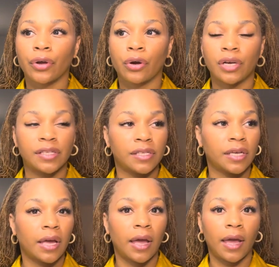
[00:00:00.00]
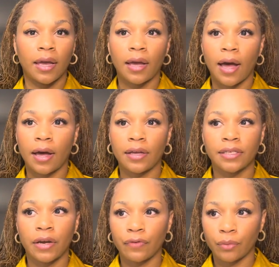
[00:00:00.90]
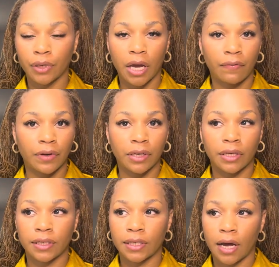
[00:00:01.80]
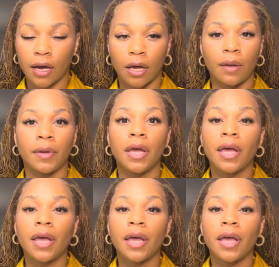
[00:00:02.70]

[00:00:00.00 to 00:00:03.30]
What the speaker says: going to see, hey, is everyone having a good time?